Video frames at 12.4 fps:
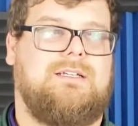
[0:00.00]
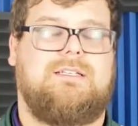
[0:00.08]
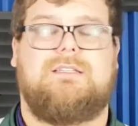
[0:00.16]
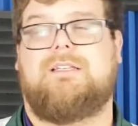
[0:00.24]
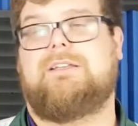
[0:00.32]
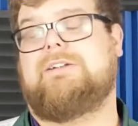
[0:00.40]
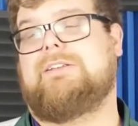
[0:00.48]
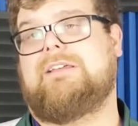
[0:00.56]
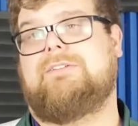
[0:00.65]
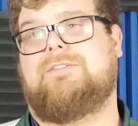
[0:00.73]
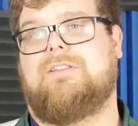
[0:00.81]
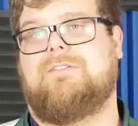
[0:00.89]
Literally
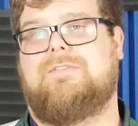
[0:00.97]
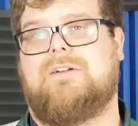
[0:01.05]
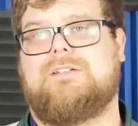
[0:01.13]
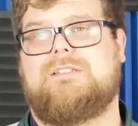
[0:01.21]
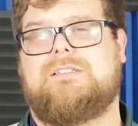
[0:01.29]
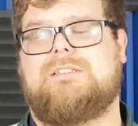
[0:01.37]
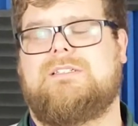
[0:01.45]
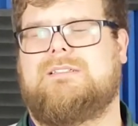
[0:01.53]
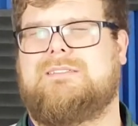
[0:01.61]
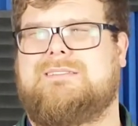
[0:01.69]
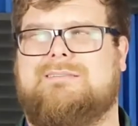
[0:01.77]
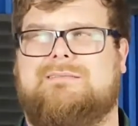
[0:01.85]
for the first
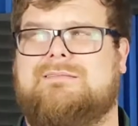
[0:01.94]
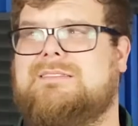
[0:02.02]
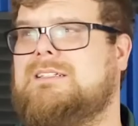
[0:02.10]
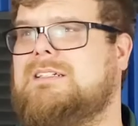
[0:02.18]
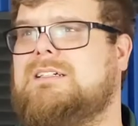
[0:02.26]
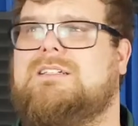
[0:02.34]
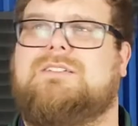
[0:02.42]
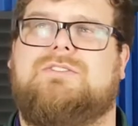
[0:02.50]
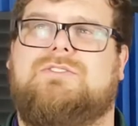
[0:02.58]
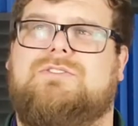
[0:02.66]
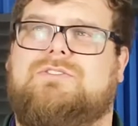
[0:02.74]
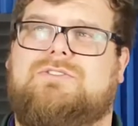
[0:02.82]

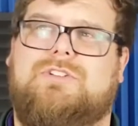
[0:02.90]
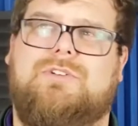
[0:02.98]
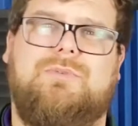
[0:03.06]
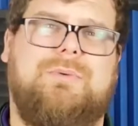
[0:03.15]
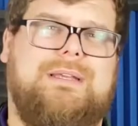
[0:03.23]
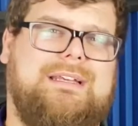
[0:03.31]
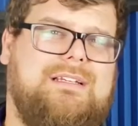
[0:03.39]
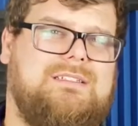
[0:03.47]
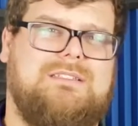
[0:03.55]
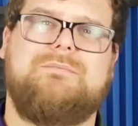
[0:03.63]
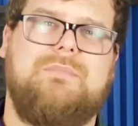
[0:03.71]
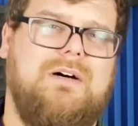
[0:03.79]
2
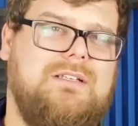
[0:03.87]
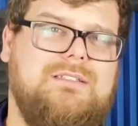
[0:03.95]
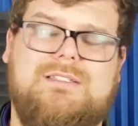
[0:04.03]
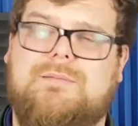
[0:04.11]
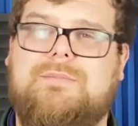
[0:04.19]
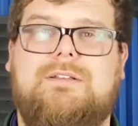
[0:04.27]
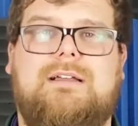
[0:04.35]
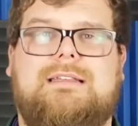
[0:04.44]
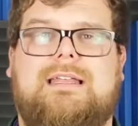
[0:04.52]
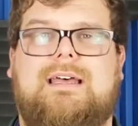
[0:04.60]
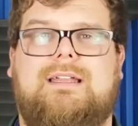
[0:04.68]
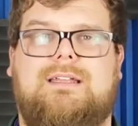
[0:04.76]
weeks, month, something like
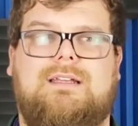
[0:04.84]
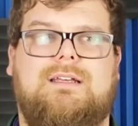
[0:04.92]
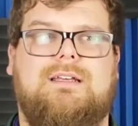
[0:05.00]
that,